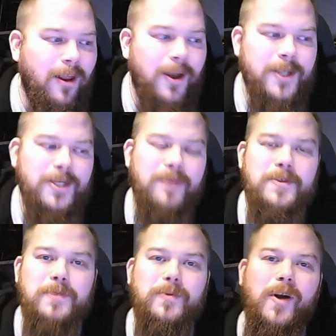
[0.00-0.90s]
like, share,
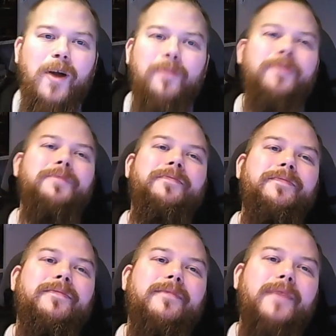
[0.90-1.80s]
and subscribe,
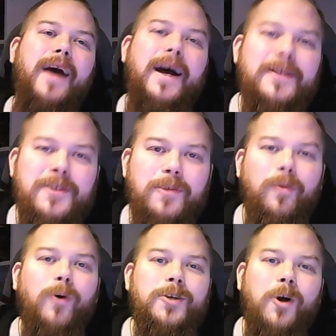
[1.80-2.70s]
and
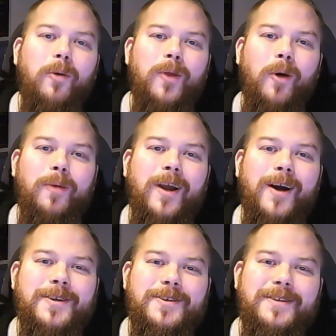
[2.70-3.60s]
support your hobby,
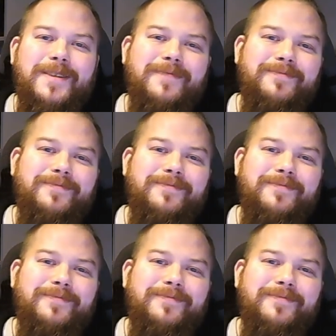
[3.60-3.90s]
guys.